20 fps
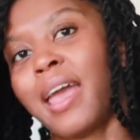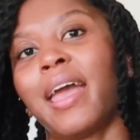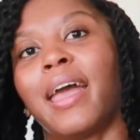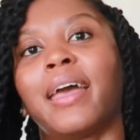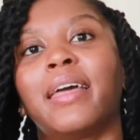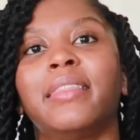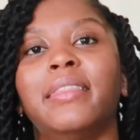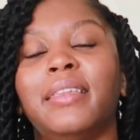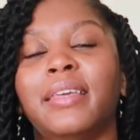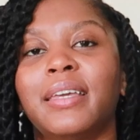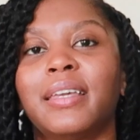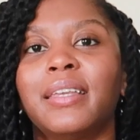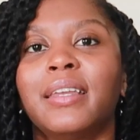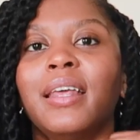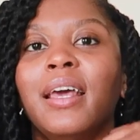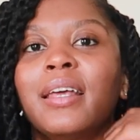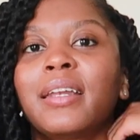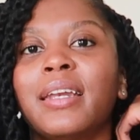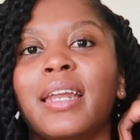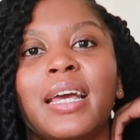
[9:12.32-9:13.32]
And
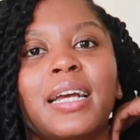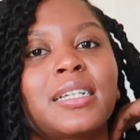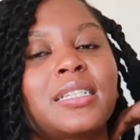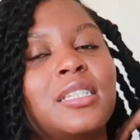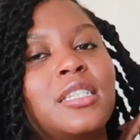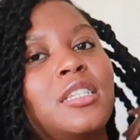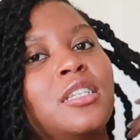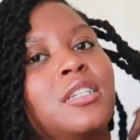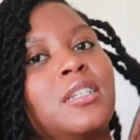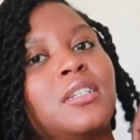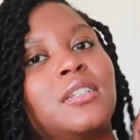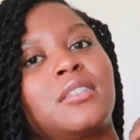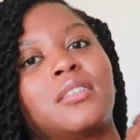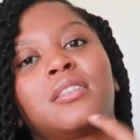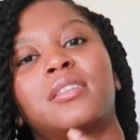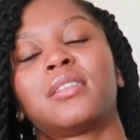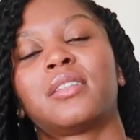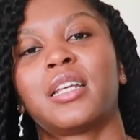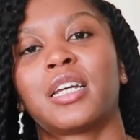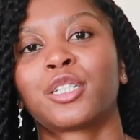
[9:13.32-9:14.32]
then
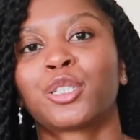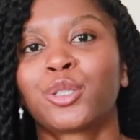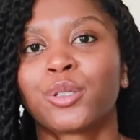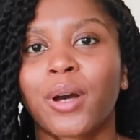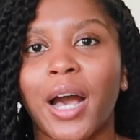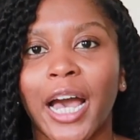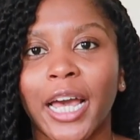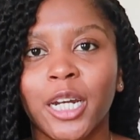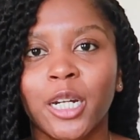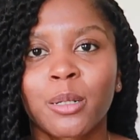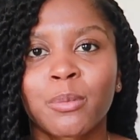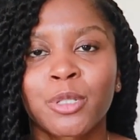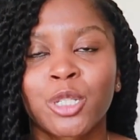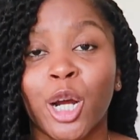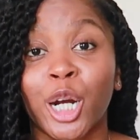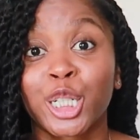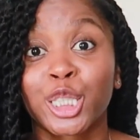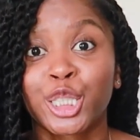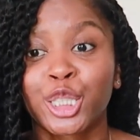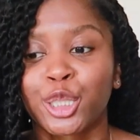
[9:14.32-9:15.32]
the next two items
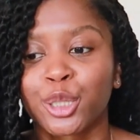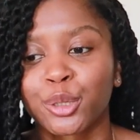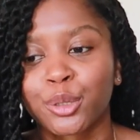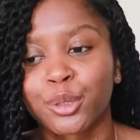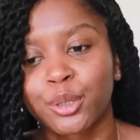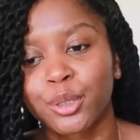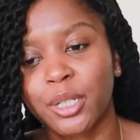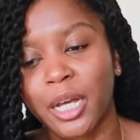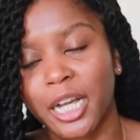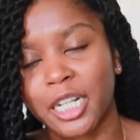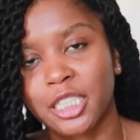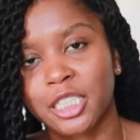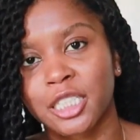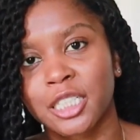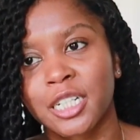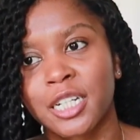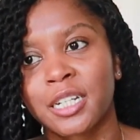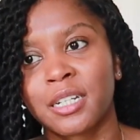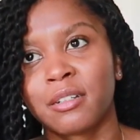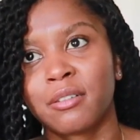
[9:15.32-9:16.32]
are shoes. So I
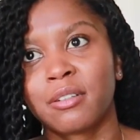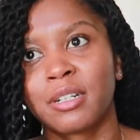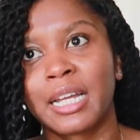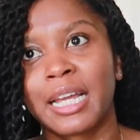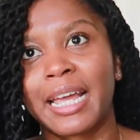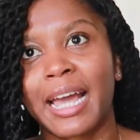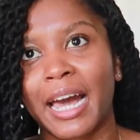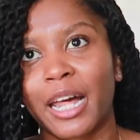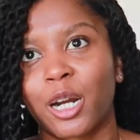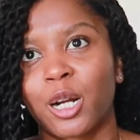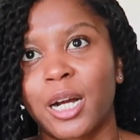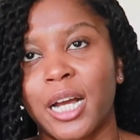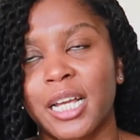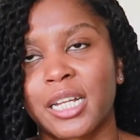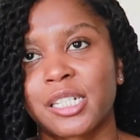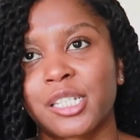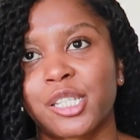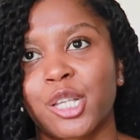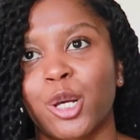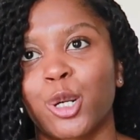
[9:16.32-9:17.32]
actually got on
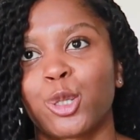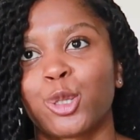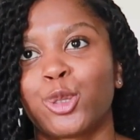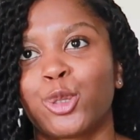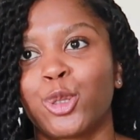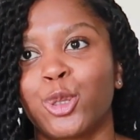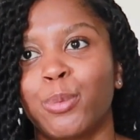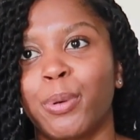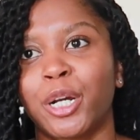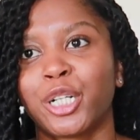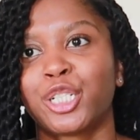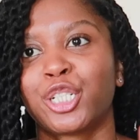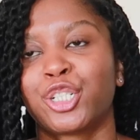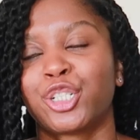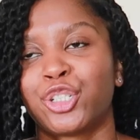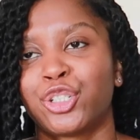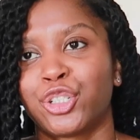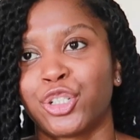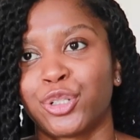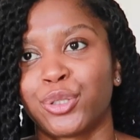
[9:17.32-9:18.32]
Asos to
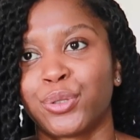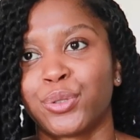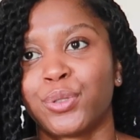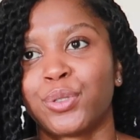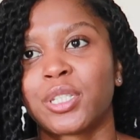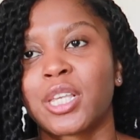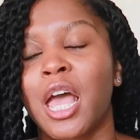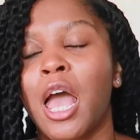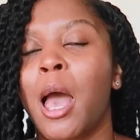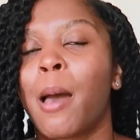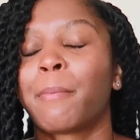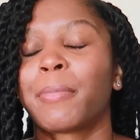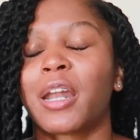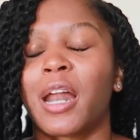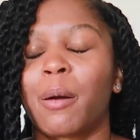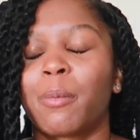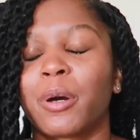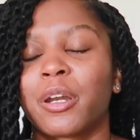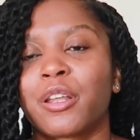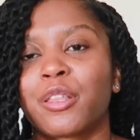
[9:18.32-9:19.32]
purchase shoes, but
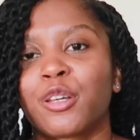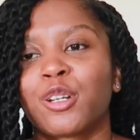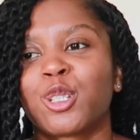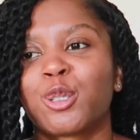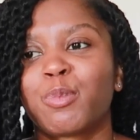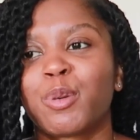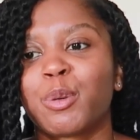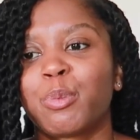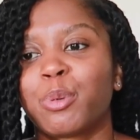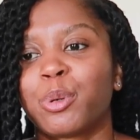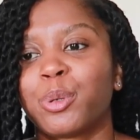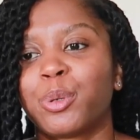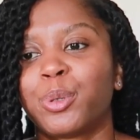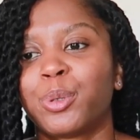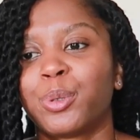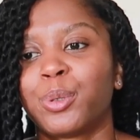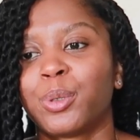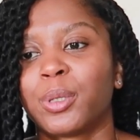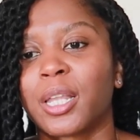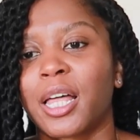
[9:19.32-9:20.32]
I'm one of those people
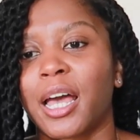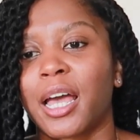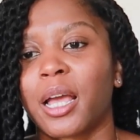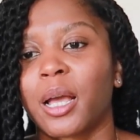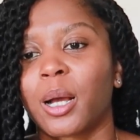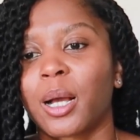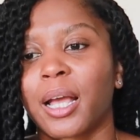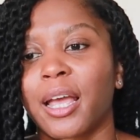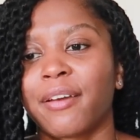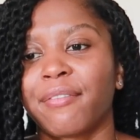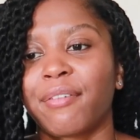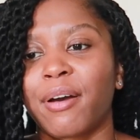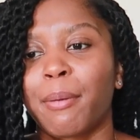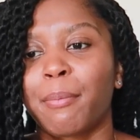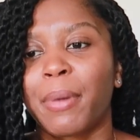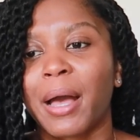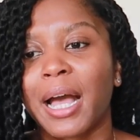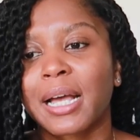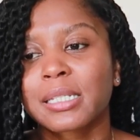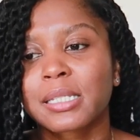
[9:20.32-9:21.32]
who like, okay, if I
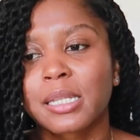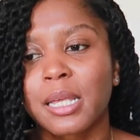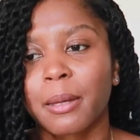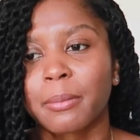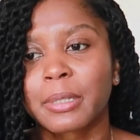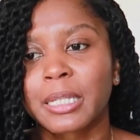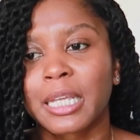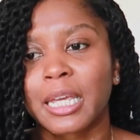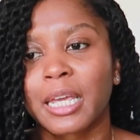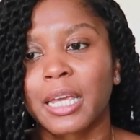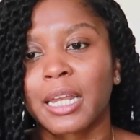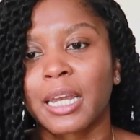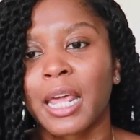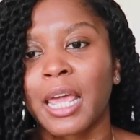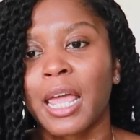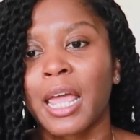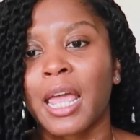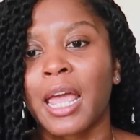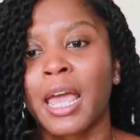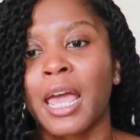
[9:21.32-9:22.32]
buy something,
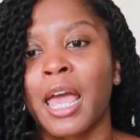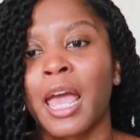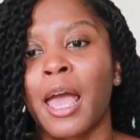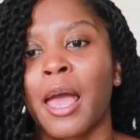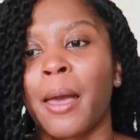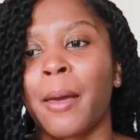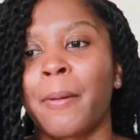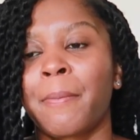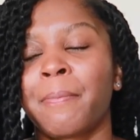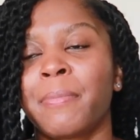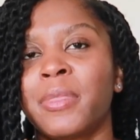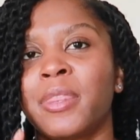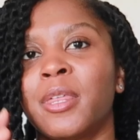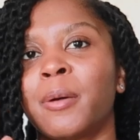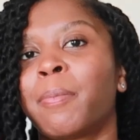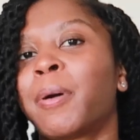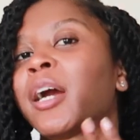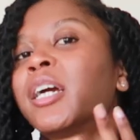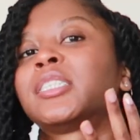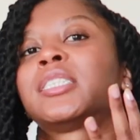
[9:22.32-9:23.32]

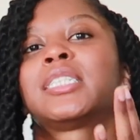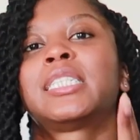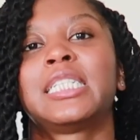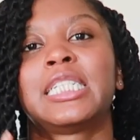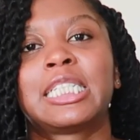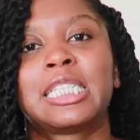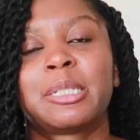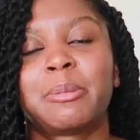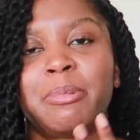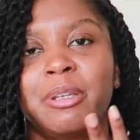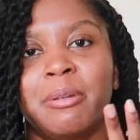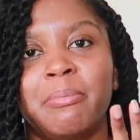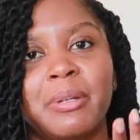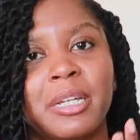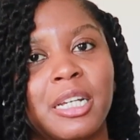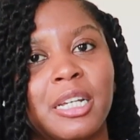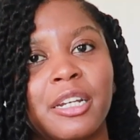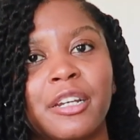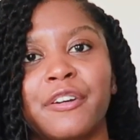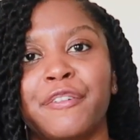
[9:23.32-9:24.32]
the purchase needs to be
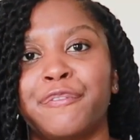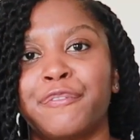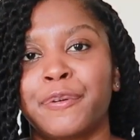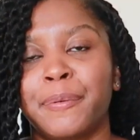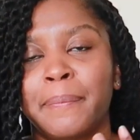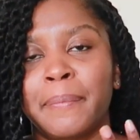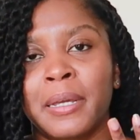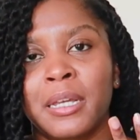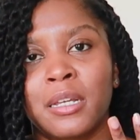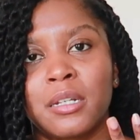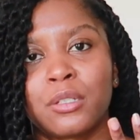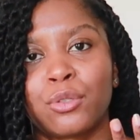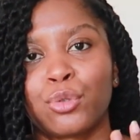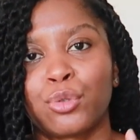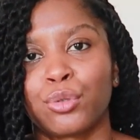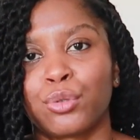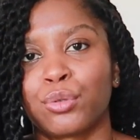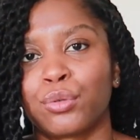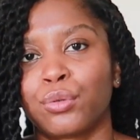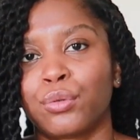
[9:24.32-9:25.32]
big enough for me
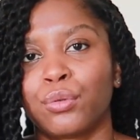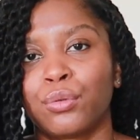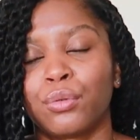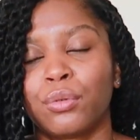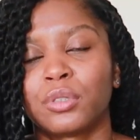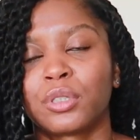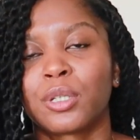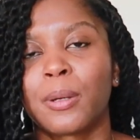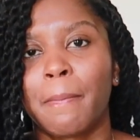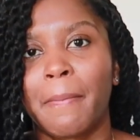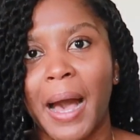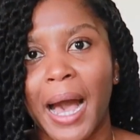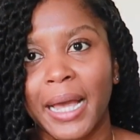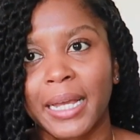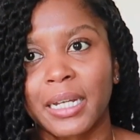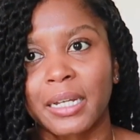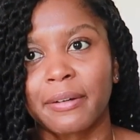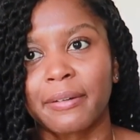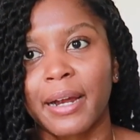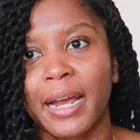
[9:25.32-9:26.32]
to
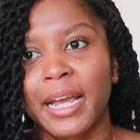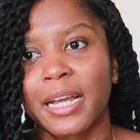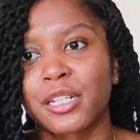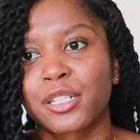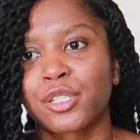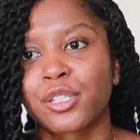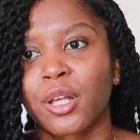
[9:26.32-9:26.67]
buy it, right?